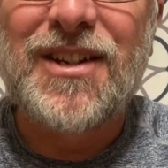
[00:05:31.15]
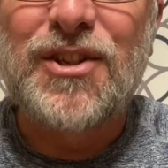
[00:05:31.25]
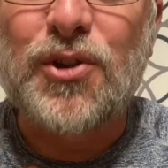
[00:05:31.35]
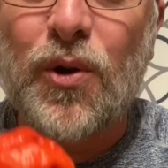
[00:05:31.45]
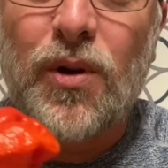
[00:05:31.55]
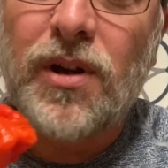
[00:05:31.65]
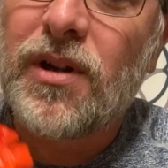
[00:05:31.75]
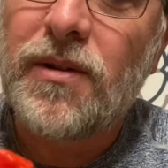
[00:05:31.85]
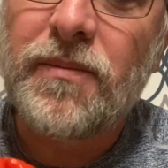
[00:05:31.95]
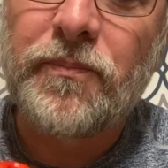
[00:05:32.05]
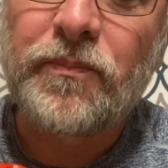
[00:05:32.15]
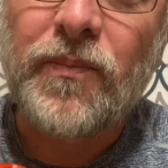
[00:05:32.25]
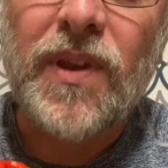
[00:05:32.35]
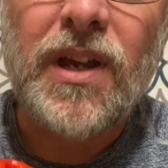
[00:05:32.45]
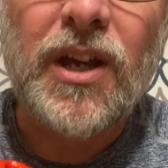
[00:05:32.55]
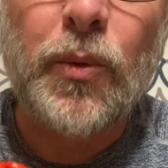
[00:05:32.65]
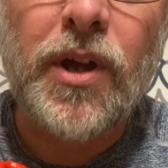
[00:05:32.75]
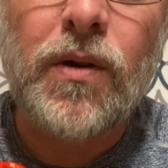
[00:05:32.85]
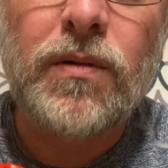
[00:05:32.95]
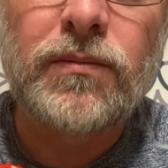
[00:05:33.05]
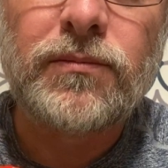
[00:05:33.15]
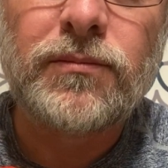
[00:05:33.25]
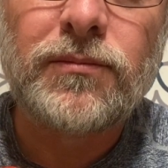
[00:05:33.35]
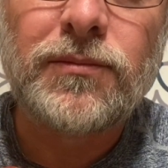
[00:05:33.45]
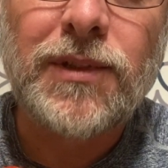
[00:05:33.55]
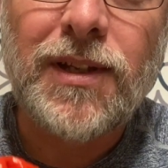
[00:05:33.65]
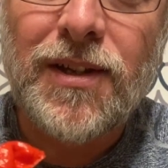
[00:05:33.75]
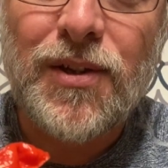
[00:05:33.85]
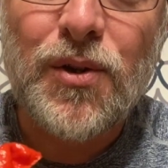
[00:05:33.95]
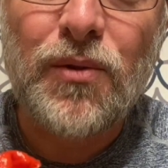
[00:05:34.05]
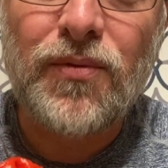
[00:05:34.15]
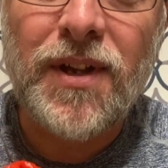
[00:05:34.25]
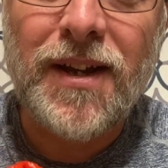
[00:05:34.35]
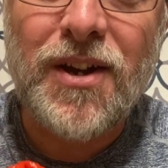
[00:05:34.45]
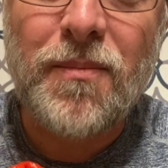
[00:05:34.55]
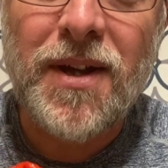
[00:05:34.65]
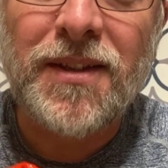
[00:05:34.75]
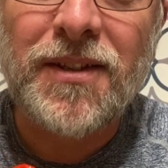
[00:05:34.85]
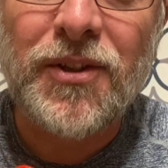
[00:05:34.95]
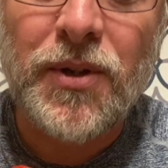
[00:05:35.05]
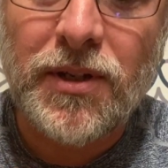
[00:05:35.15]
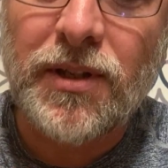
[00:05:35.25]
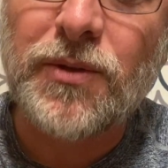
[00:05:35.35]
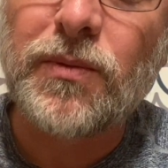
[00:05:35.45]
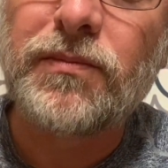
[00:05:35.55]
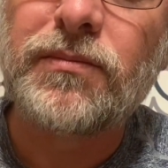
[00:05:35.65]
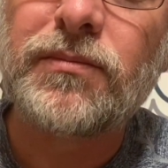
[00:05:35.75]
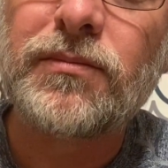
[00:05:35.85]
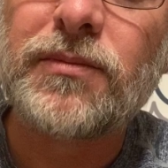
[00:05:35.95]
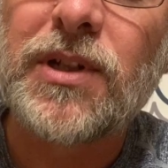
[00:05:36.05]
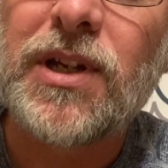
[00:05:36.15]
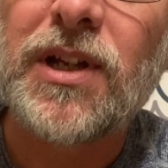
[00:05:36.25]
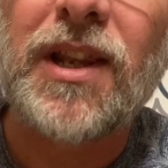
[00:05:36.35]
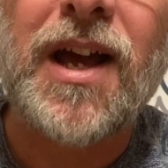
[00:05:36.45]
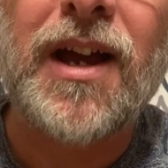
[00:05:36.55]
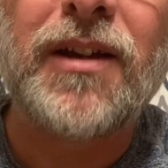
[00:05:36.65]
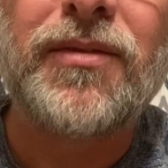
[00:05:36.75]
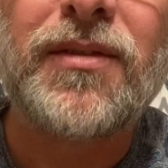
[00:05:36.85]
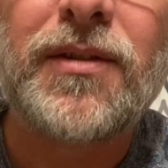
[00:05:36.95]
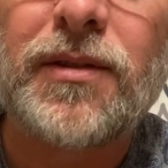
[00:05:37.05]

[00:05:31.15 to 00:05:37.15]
So here we go. Hopefully I come out the other end of this one alive.